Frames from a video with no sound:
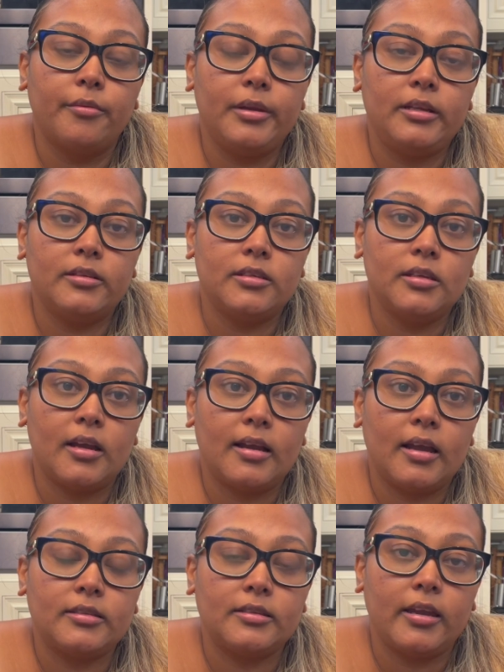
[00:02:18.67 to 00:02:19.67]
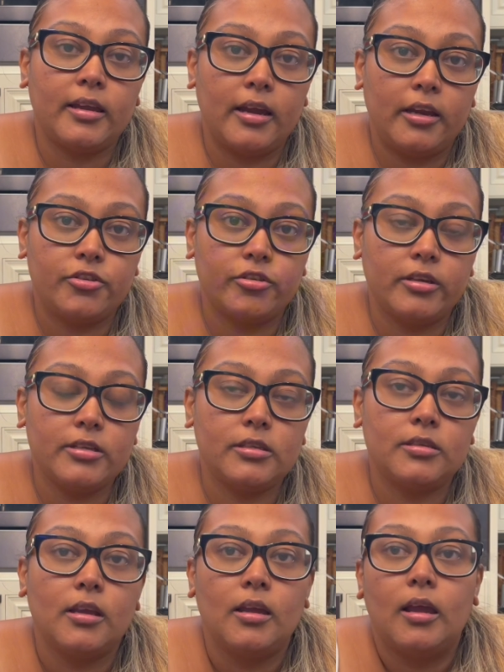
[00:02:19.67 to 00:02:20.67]
me to see a
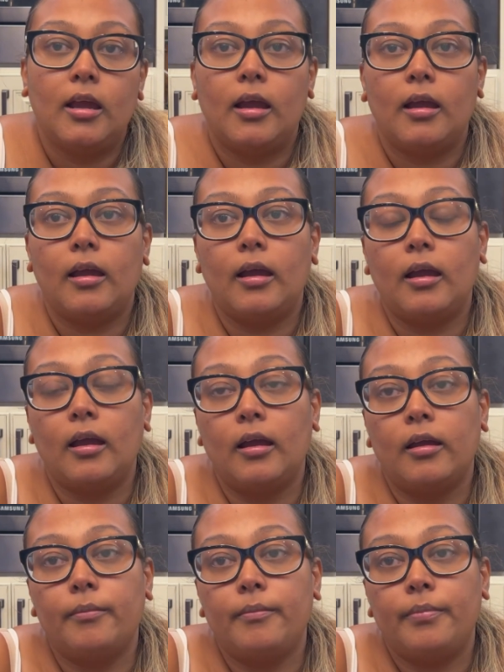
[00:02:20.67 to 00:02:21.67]
psychiatrist. I